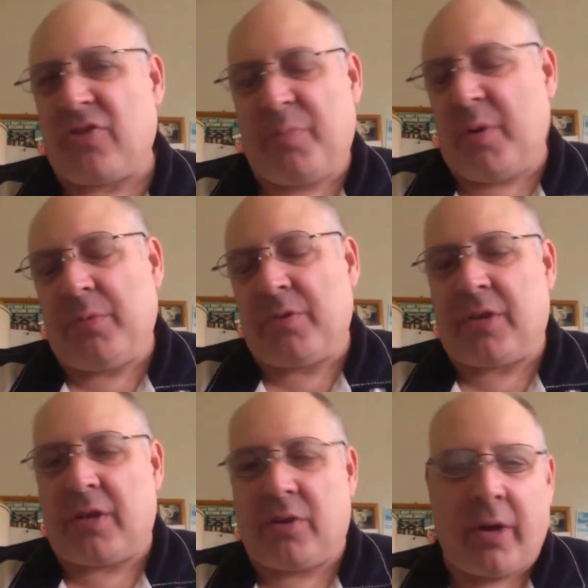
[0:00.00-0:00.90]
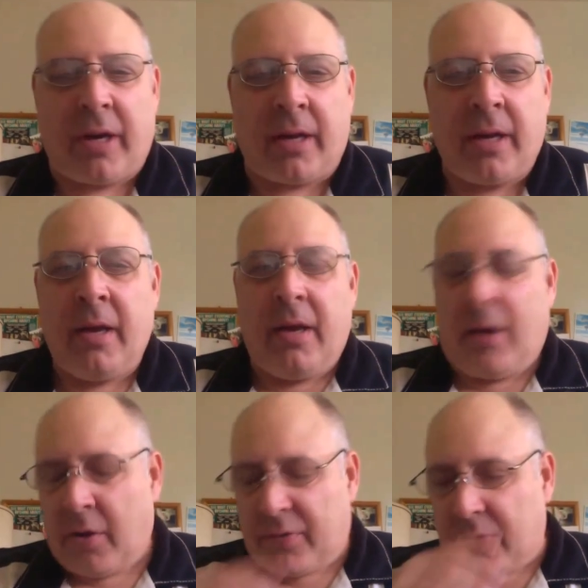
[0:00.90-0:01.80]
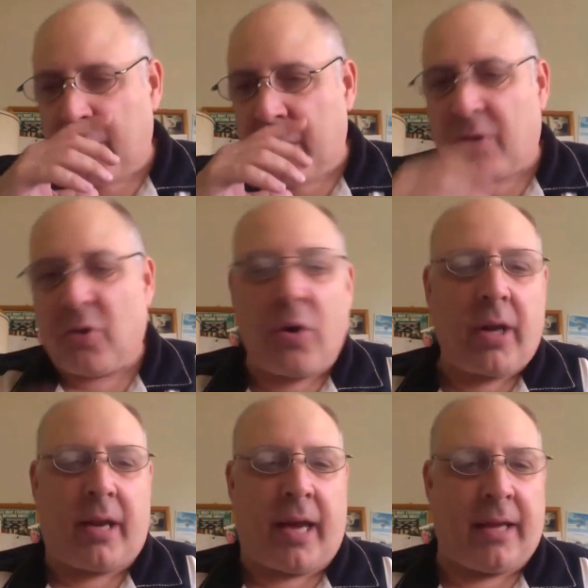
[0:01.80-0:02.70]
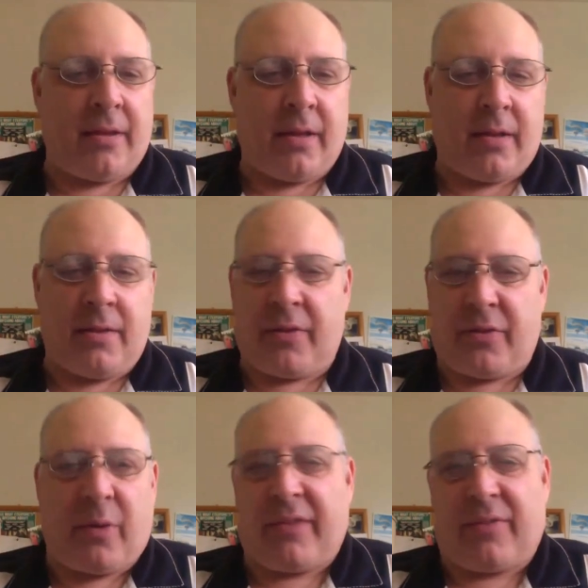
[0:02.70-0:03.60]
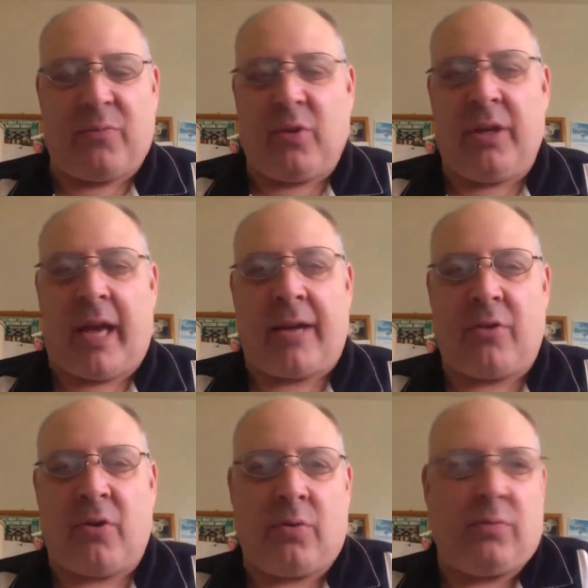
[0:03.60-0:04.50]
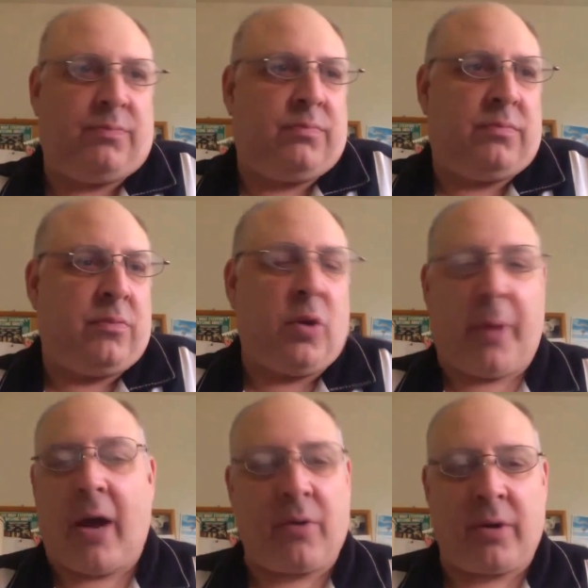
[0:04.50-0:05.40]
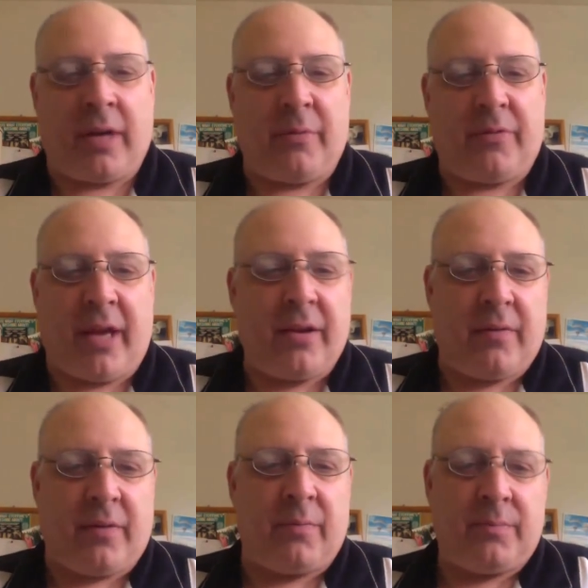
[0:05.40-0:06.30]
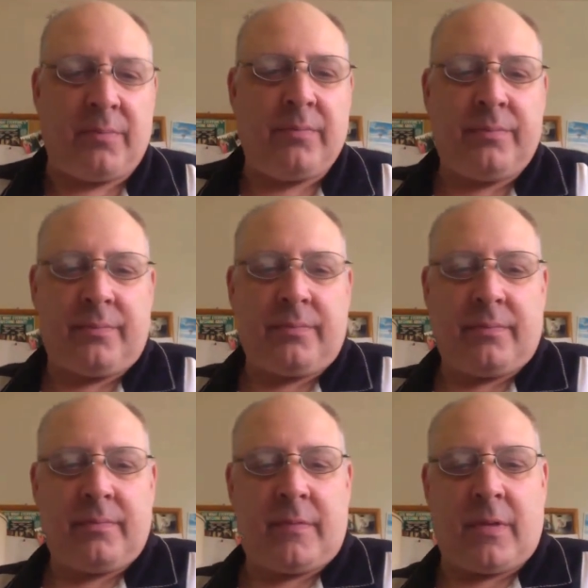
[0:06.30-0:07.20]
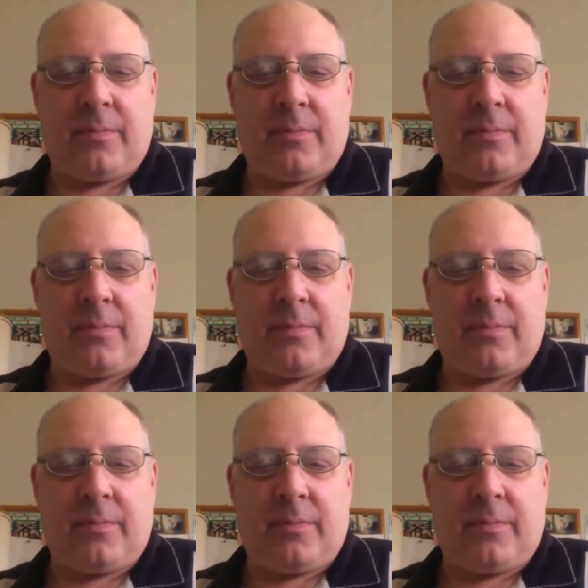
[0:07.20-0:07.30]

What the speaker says: people just ignored it, and the threats really had no power, and that was the end of them. Yeah.